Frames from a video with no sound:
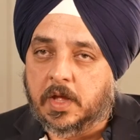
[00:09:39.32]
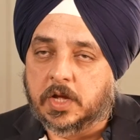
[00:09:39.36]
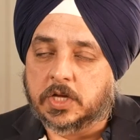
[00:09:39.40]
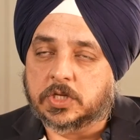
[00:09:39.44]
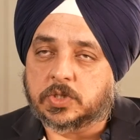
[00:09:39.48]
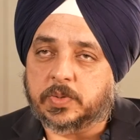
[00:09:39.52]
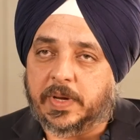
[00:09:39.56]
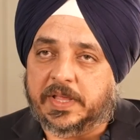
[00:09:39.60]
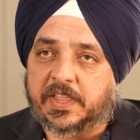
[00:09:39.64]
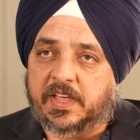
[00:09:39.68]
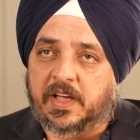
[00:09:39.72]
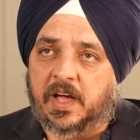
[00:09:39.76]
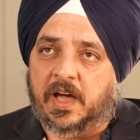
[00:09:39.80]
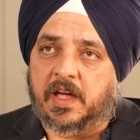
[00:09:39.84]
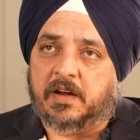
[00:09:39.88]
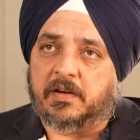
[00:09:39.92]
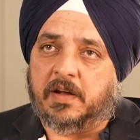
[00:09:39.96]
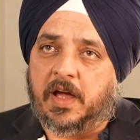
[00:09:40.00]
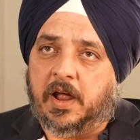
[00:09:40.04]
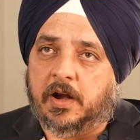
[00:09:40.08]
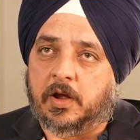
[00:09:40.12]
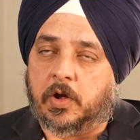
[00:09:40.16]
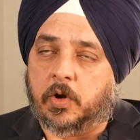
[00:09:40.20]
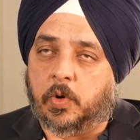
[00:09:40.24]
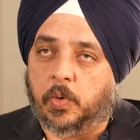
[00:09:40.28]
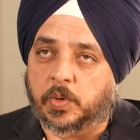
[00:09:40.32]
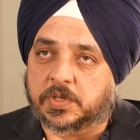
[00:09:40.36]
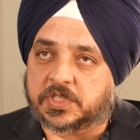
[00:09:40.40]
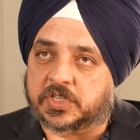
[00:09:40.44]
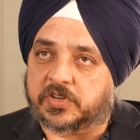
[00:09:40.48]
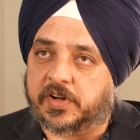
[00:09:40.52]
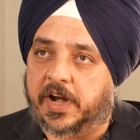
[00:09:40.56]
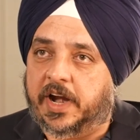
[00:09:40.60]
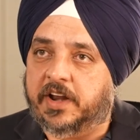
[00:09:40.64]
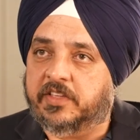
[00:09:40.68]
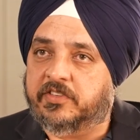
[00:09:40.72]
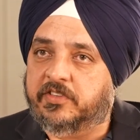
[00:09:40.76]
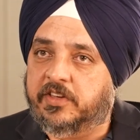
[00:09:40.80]
So I think our growth
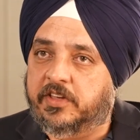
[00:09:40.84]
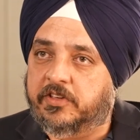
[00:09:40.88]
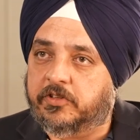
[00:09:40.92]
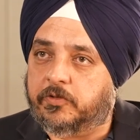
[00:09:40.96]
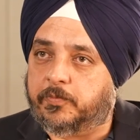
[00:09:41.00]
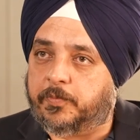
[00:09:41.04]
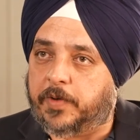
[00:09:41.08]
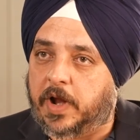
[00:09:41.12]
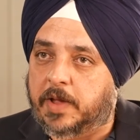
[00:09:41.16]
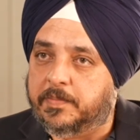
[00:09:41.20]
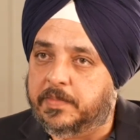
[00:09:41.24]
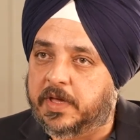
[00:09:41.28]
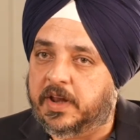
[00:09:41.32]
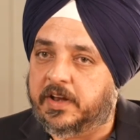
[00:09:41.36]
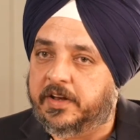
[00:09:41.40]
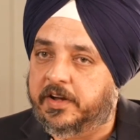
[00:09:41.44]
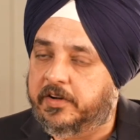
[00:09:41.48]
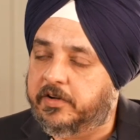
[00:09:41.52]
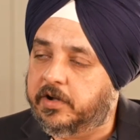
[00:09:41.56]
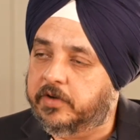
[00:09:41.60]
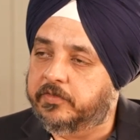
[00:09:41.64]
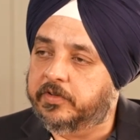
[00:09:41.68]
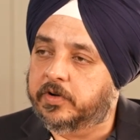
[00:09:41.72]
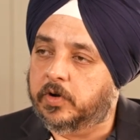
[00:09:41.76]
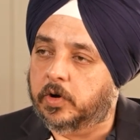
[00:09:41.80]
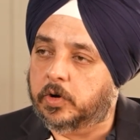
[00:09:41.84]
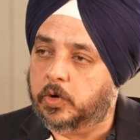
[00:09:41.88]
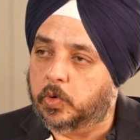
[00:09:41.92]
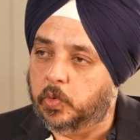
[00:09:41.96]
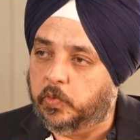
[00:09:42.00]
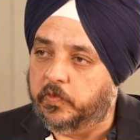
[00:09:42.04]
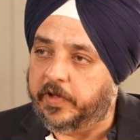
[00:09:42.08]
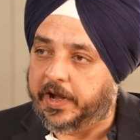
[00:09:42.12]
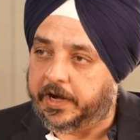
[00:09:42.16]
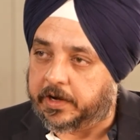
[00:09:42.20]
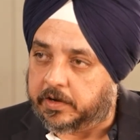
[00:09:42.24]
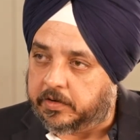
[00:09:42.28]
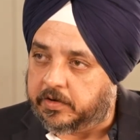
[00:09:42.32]
strategy is primarily driven on two
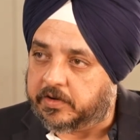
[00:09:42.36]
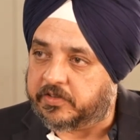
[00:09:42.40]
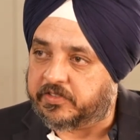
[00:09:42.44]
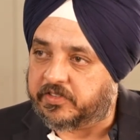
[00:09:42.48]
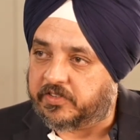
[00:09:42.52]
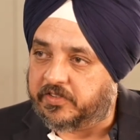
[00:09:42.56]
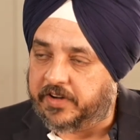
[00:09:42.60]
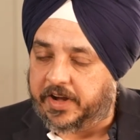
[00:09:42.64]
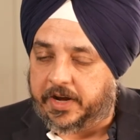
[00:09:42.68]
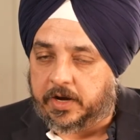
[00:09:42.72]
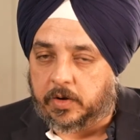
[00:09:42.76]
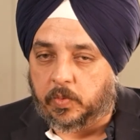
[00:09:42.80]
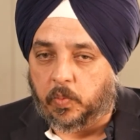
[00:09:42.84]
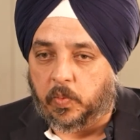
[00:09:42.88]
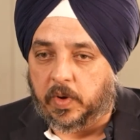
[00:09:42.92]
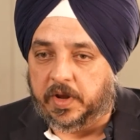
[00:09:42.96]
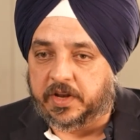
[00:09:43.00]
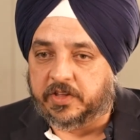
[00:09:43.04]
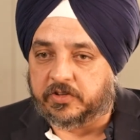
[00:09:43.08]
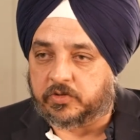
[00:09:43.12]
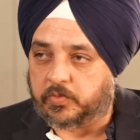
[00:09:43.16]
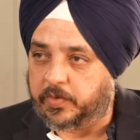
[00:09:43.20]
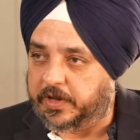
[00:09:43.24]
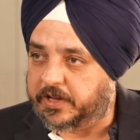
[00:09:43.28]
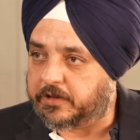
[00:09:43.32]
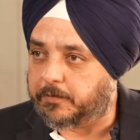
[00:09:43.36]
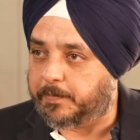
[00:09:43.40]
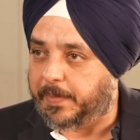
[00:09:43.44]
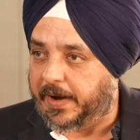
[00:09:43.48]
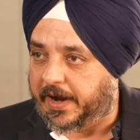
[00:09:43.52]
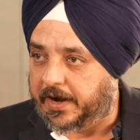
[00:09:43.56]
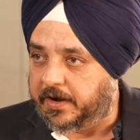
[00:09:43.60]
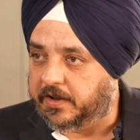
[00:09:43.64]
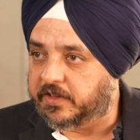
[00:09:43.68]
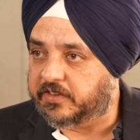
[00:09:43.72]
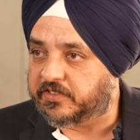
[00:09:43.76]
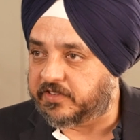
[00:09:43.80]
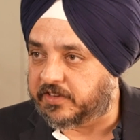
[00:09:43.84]
vectors, right? One is to
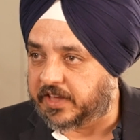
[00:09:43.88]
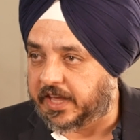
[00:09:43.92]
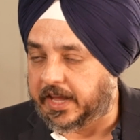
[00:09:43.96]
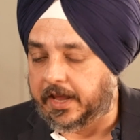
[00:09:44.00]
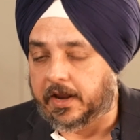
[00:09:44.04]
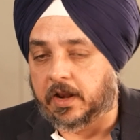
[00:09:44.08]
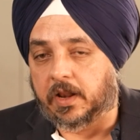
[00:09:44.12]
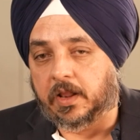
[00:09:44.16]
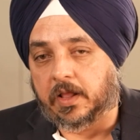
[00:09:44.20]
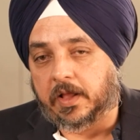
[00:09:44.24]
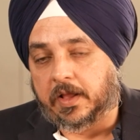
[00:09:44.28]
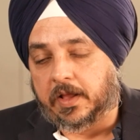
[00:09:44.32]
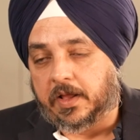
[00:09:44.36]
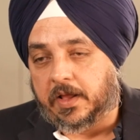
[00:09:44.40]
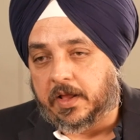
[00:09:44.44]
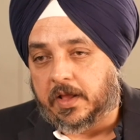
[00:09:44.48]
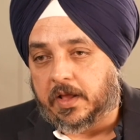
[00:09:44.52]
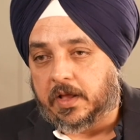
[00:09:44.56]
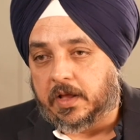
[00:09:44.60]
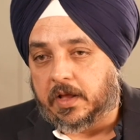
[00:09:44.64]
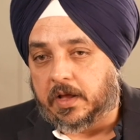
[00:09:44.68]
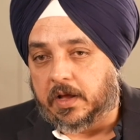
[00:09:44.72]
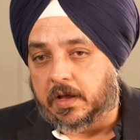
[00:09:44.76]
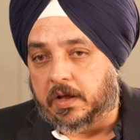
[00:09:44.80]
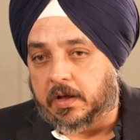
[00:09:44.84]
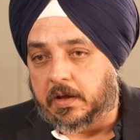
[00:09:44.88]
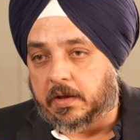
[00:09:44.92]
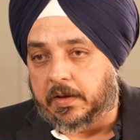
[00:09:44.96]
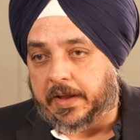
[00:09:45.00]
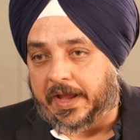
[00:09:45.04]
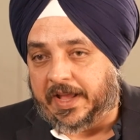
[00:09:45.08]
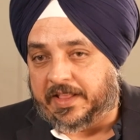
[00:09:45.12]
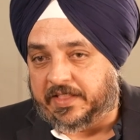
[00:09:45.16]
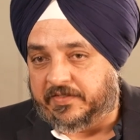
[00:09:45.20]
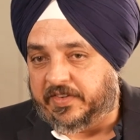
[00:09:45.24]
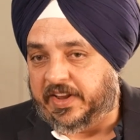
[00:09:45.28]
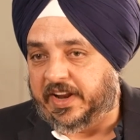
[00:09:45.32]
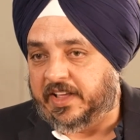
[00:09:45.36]
expand the scale.
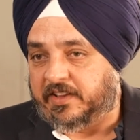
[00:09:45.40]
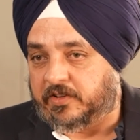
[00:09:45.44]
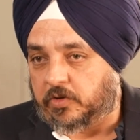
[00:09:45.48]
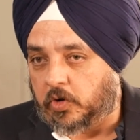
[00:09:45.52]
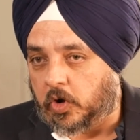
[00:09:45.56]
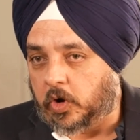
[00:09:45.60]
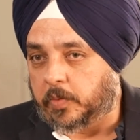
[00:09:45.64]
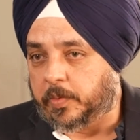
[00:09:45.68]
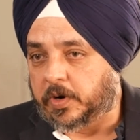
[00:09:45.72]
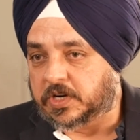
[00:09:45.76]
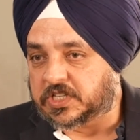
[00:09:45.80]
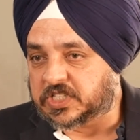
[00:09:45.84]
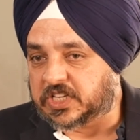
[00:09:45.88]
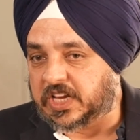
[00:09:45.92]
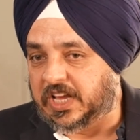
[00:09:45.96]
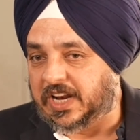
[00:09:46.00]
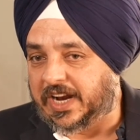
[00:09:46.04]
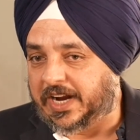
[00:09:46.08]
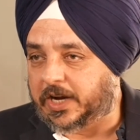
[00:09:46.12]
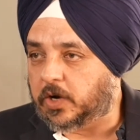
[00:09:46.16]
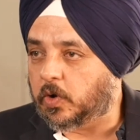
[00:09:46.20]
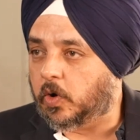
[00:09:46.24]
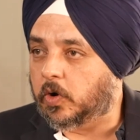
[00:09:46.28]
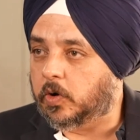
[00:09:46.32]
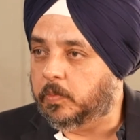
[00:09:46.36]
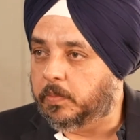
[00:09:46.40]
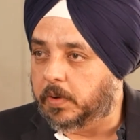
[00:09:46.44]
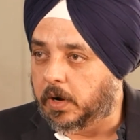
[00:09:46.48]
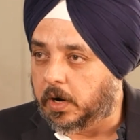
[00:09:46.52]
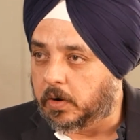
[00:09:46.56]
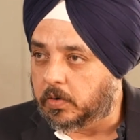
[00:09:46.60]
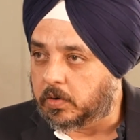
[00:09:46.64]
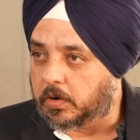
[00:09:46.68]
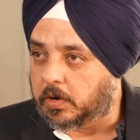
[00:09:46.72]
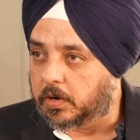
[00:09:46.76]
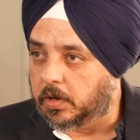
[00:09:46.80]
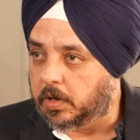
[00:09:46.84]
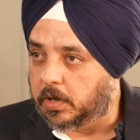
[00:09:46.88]
And when I talk about scale, I talk
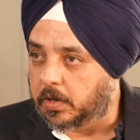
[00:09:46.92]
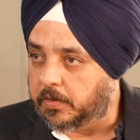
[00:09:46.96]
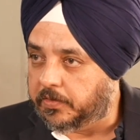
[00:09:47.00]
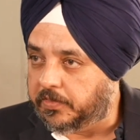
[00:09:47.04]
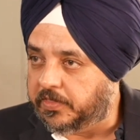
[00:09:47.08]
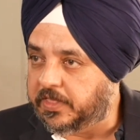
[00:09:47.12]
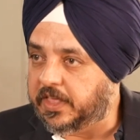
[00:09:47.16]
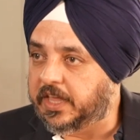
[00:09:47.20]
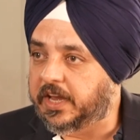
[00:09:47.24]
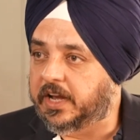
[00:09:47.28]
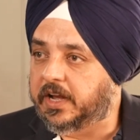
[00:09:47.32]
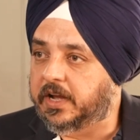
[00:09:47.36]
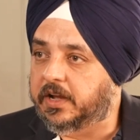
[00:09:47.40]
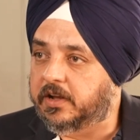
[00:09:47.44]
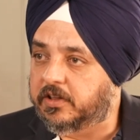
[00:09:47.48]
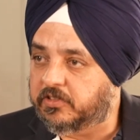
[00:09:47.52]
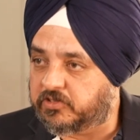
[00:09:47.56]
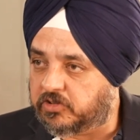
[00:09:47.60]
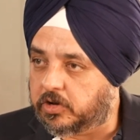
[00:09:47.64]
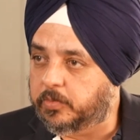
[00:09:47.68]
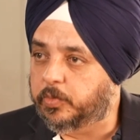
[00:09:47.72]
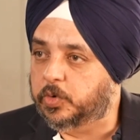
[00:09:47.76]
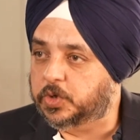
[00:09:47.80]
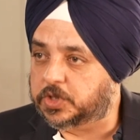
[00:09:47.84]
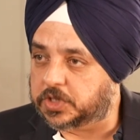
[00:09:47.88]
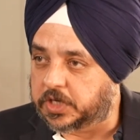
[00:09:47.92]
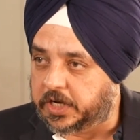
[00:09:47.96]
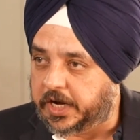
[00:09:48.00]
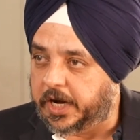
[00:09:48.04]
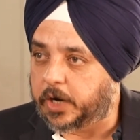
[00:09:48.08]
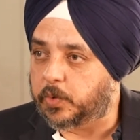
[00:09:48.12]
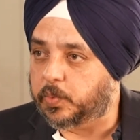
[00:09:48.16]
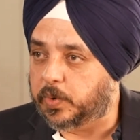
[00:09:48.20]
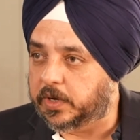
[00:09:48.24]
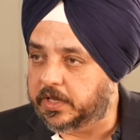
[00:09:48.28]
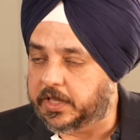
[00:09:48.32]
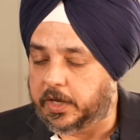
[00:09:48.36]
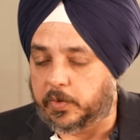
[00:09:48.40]
about the distribution
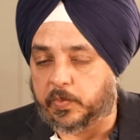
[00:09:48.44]
network